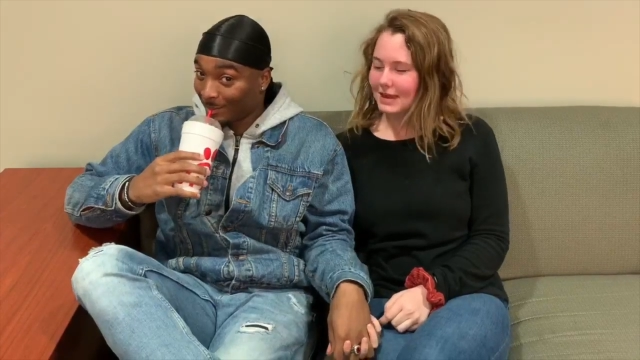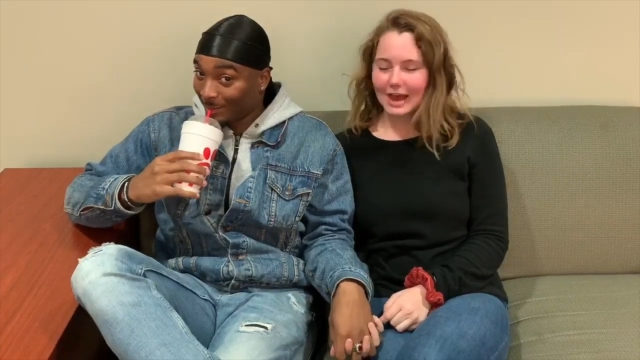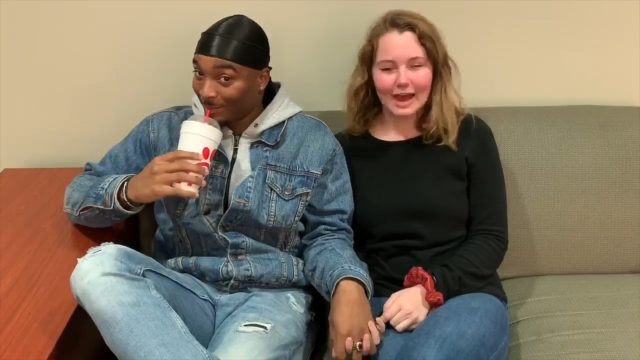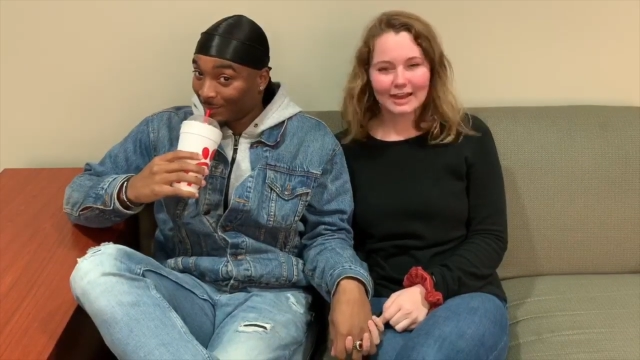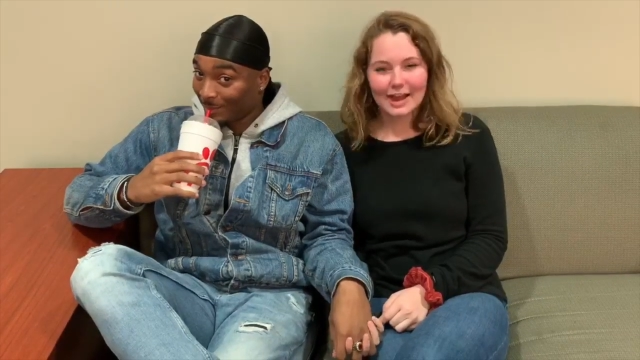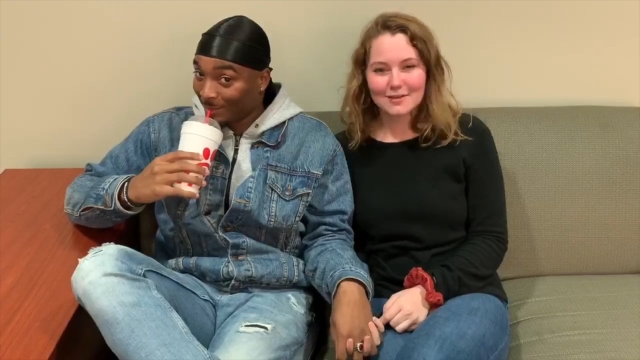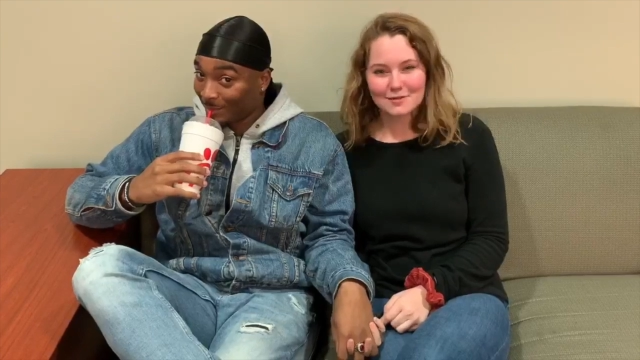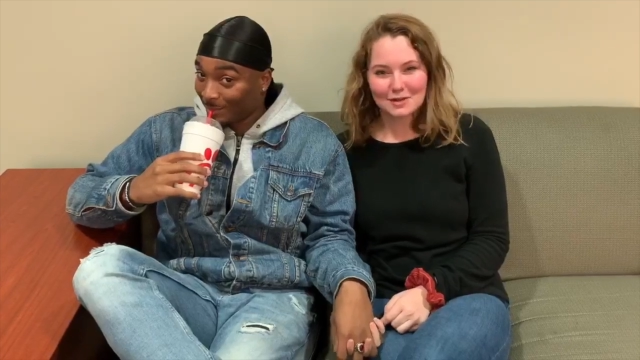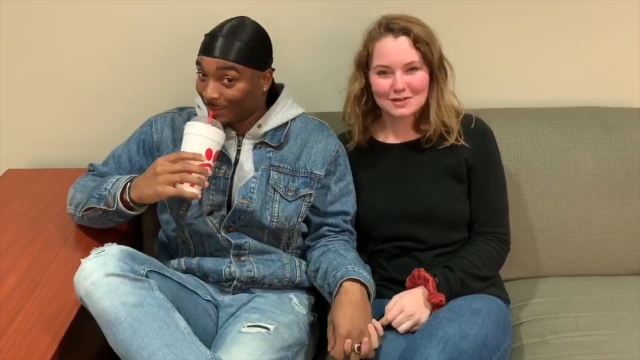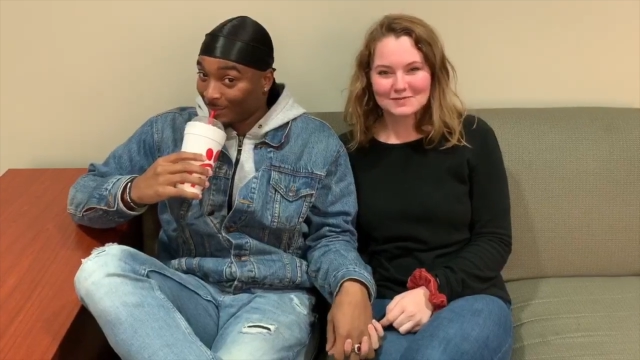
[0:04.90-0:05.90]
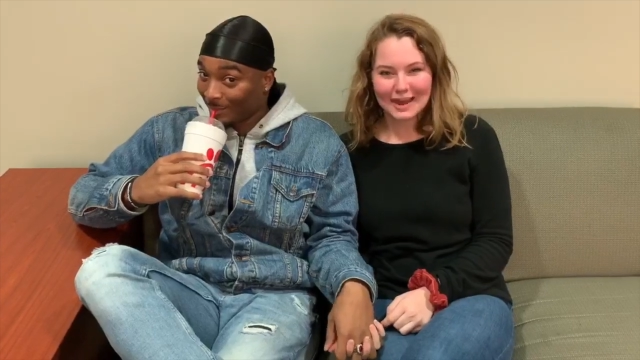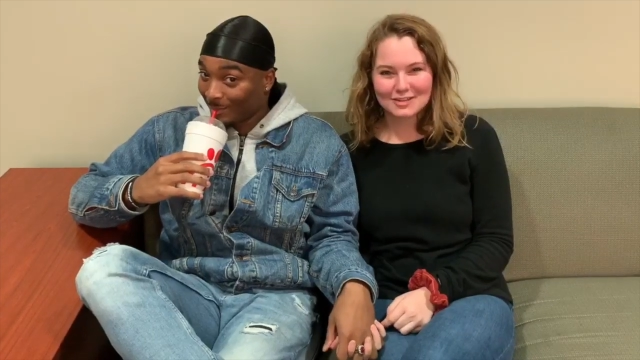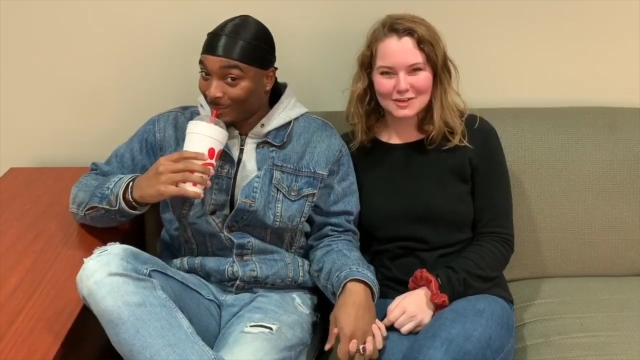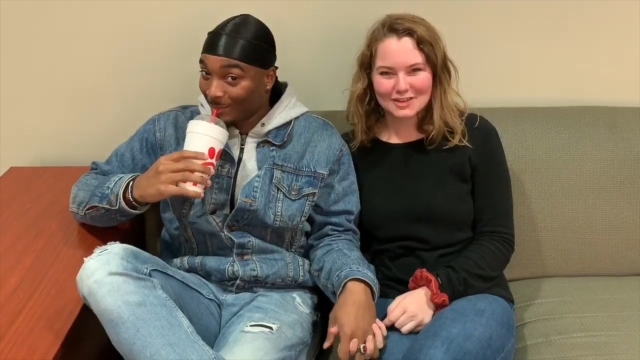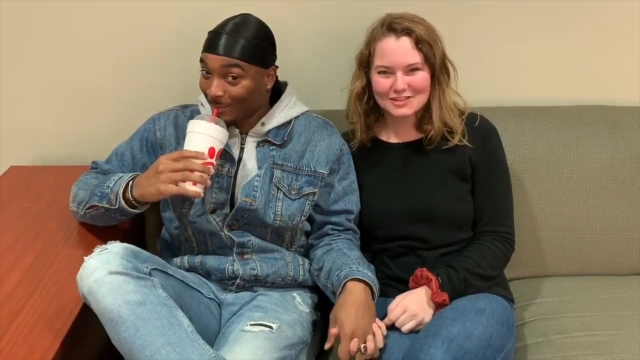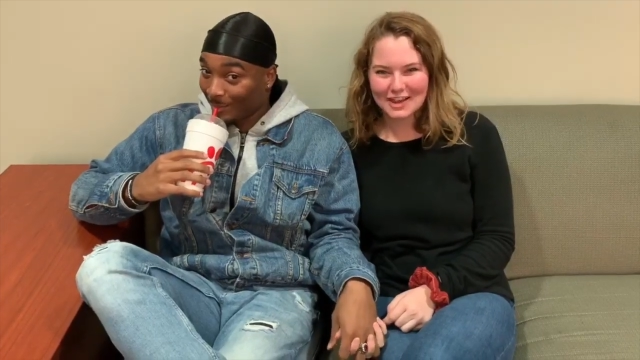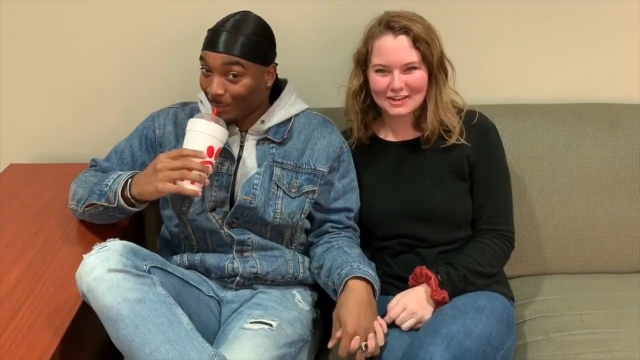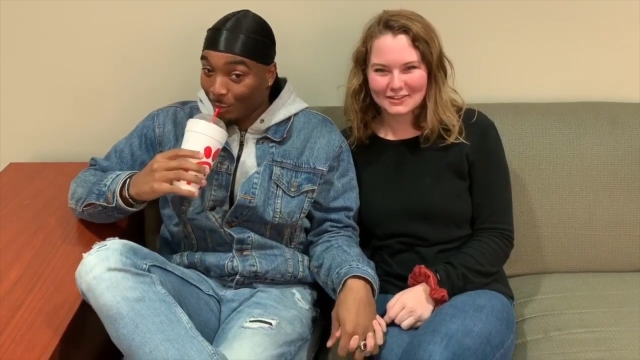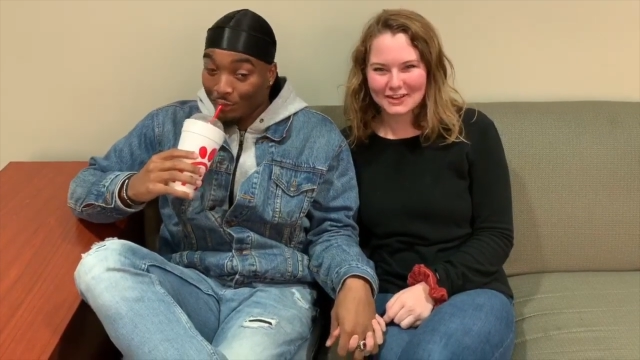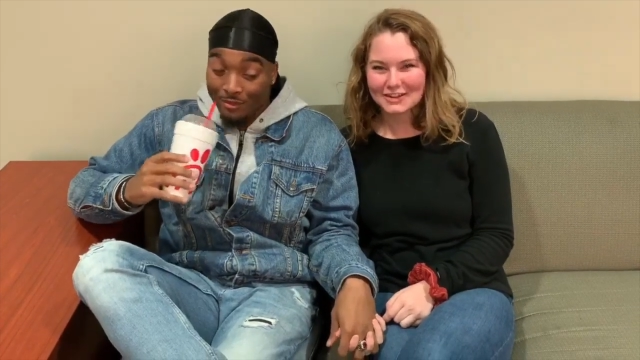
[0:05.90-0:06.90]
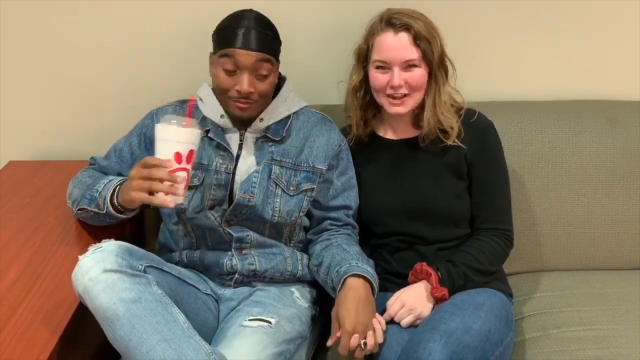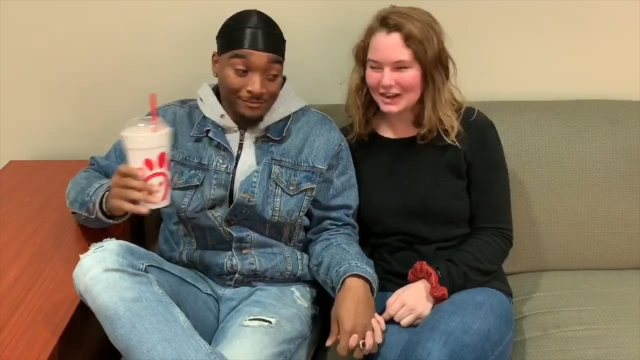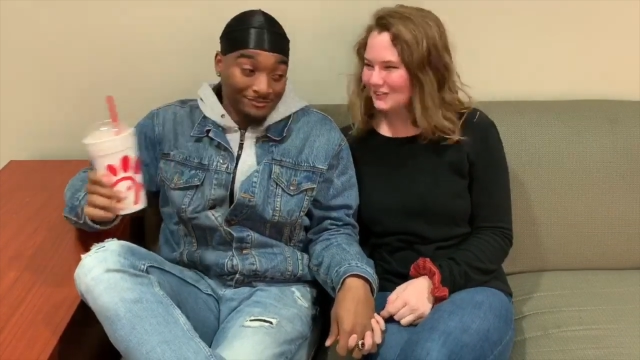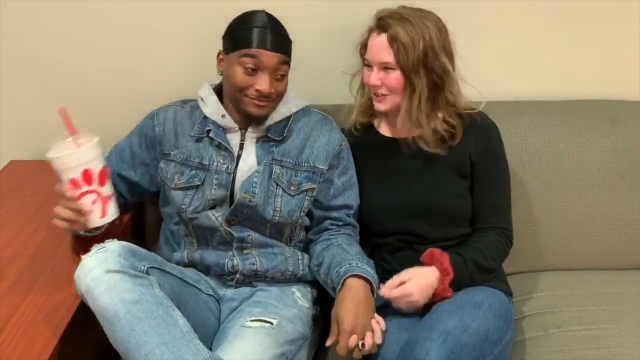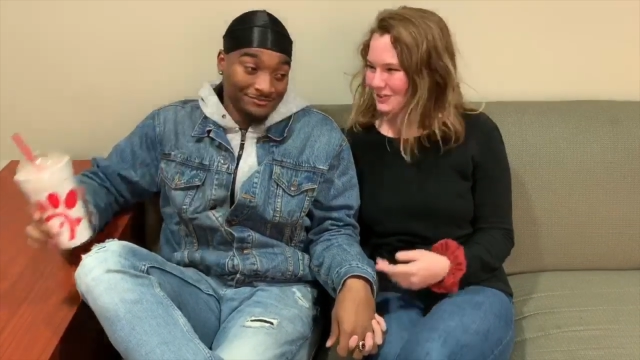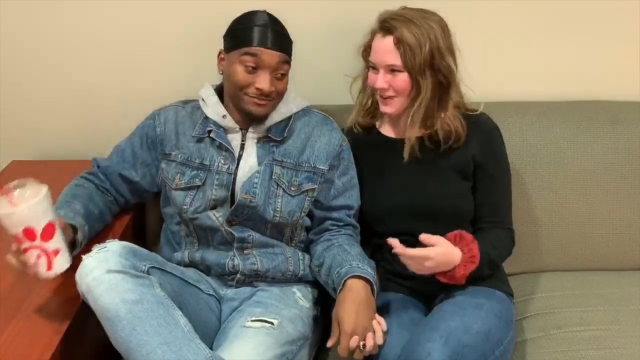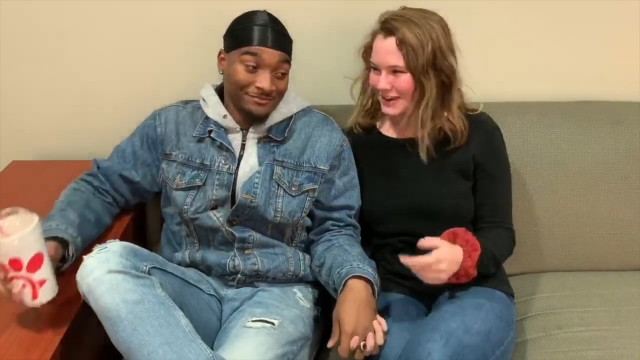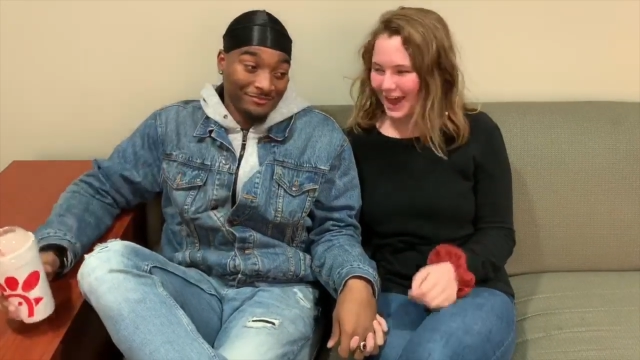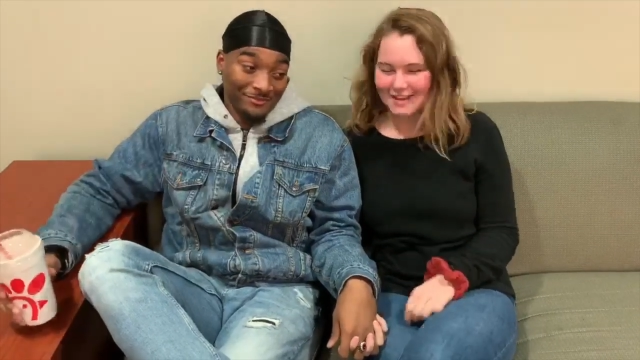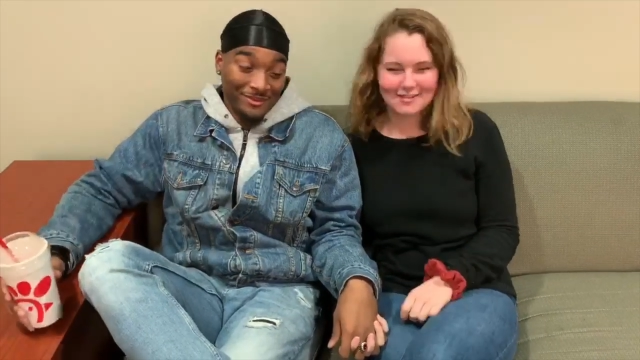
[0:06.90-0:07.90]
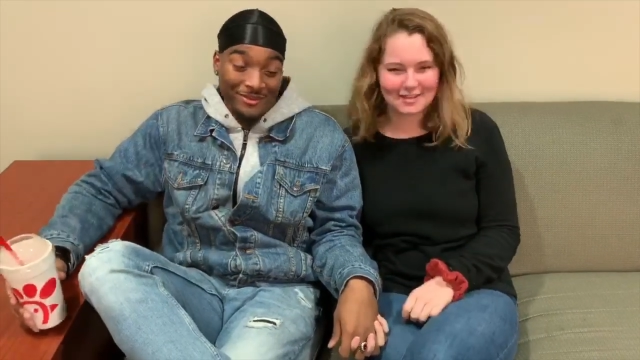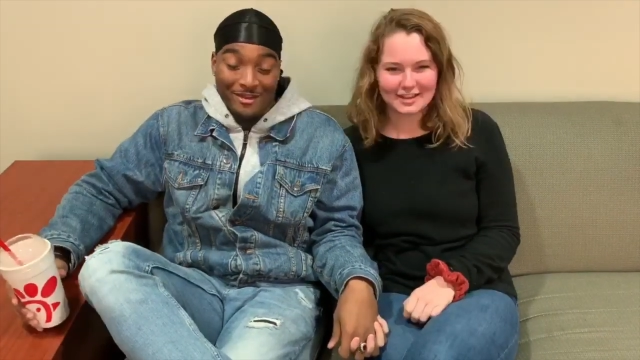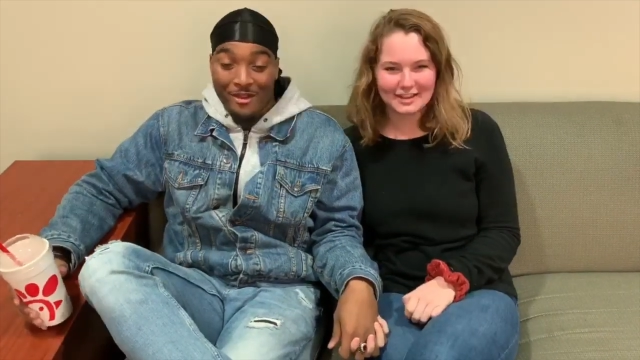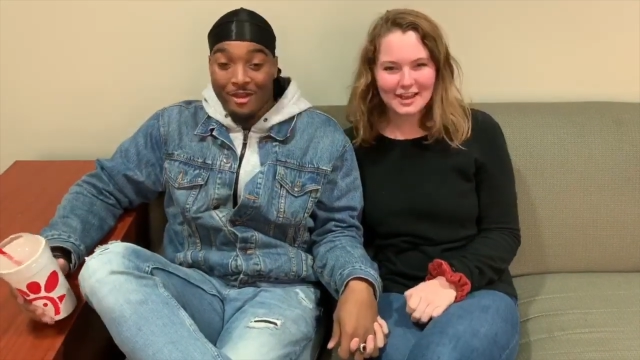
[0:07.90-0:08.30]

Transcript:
Speaker 1: Hi guys, welcome back to our channel. A lot of you have been asking